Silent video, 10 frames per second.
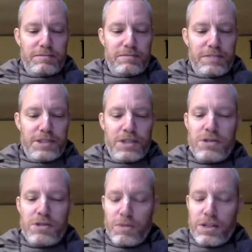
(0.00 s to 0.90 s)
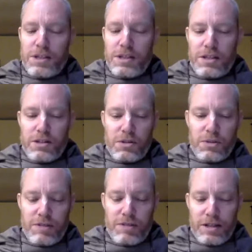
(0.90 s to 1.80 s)
it's interesting what he's done here. So
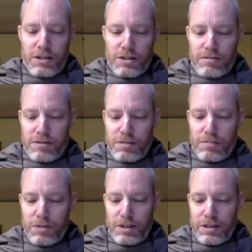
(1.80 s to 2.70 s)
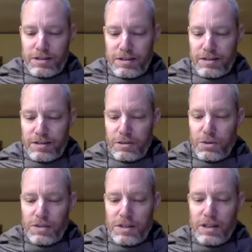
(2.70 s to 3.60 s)
he's writing this book,
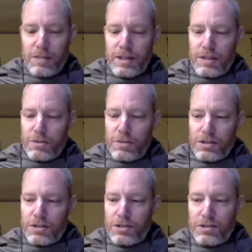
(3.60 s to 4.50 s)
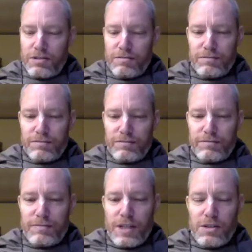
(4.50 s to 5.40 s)
Ujjvala Nilamani, which is,
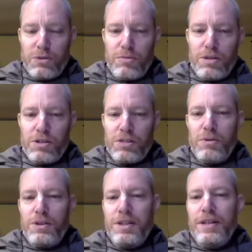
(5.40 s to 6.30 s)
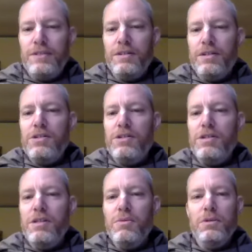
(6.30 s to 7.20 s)
as Guru Maharaj has pointed out, the
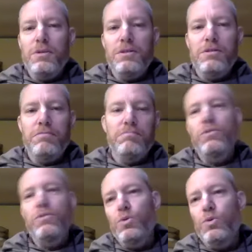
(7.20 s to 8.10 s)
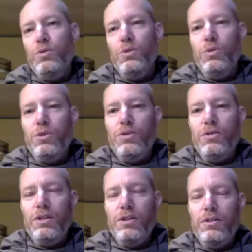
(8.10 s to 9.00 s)
sequel to
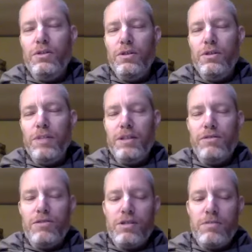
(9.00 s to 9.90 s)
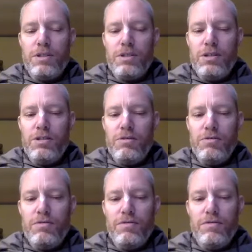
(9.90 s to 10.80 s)
the Bhakti Rasamrita
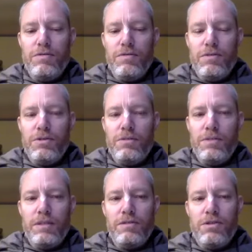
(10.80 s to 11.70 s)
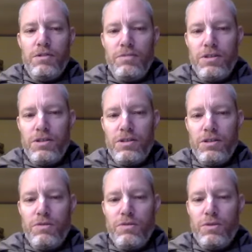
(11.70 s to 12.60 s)
Sindhu. So the Bhakti Rasamrita
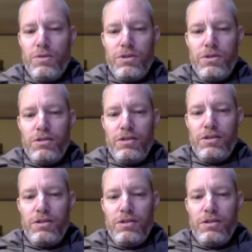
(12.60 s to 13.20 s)
Sindhu, of course,